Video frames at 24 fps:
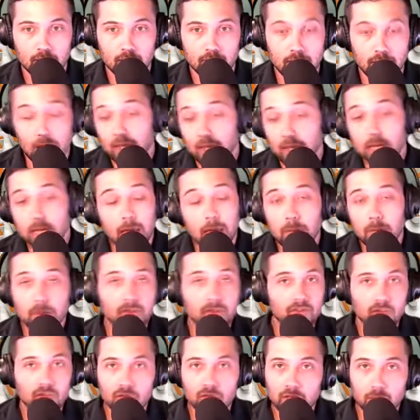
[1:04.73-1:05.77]
Now, he may be
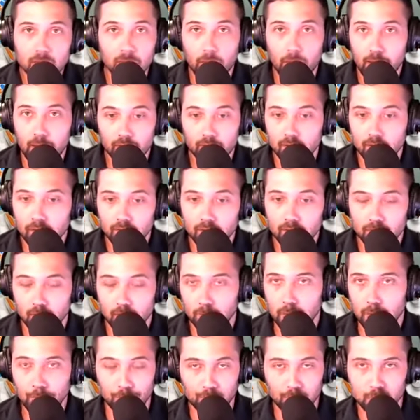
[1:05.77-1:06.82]
feeling better
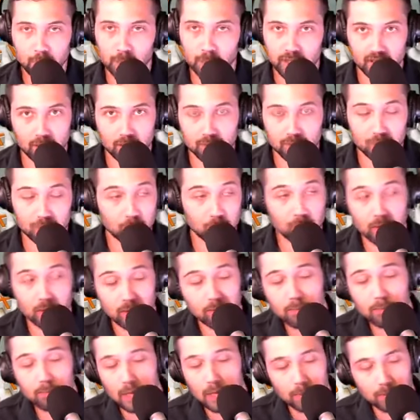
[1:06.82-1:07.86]
than people expected him to.
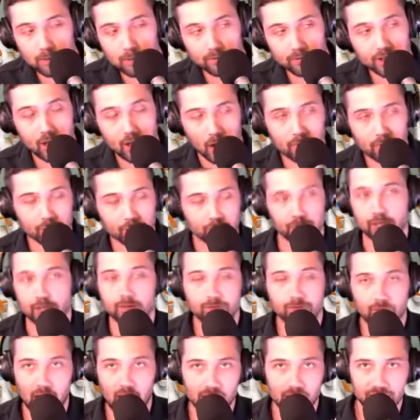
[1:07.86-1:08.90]
He may be
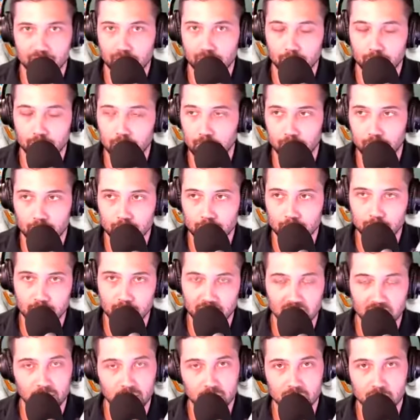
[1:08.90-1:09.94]
recovering faster than people
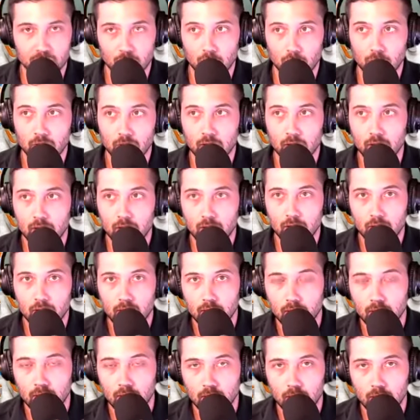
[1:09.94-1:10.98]
expected him to.
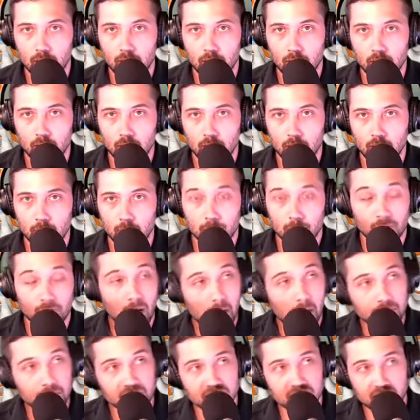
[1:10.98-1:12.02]
But if
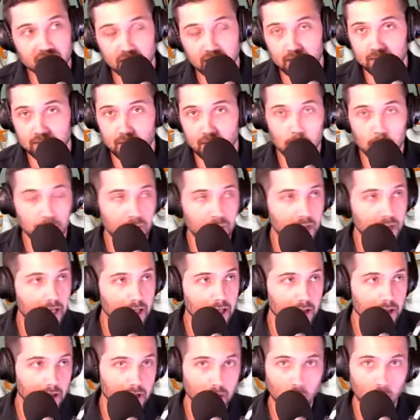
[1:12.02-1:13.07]
I'm the Saints, I'm
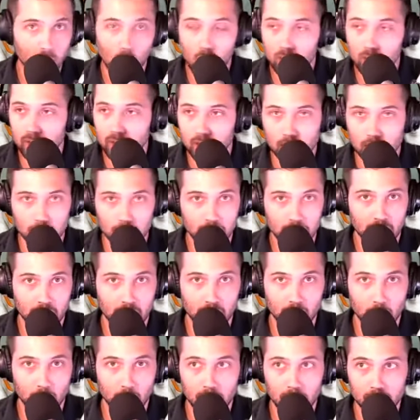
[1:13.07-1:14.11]
playing the long game
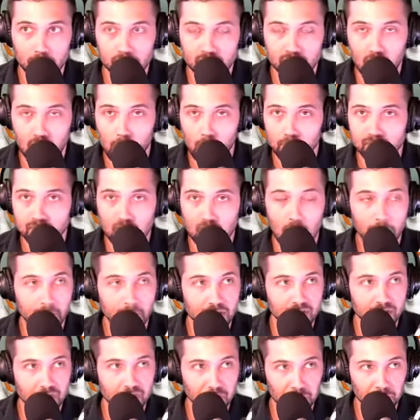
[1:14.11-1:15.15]
here with Michael Thomas. I'm
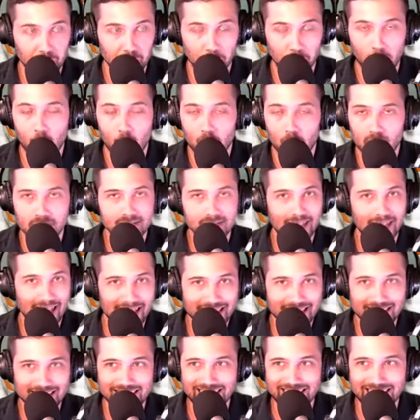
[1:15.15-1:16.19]
a Super Bowl
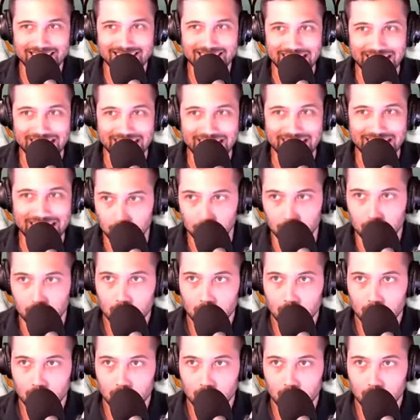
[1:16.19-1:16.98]
contending team.